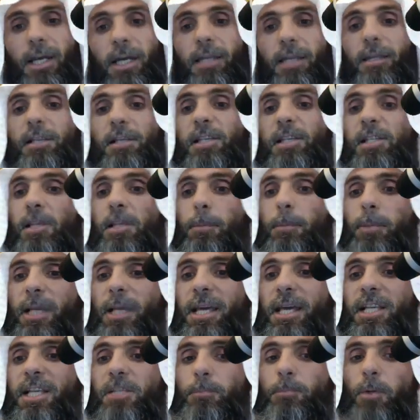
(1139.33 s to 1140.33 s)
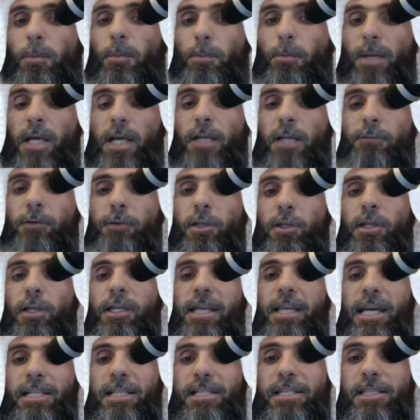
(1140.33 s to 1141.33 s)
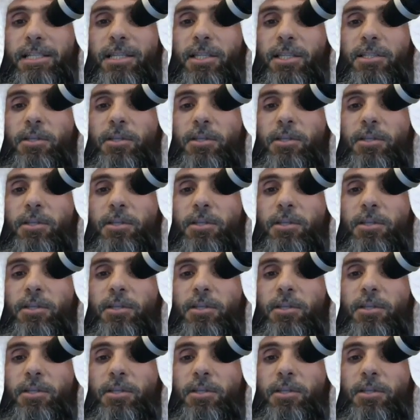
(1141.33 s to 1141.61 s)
This is a place prepared for the guests.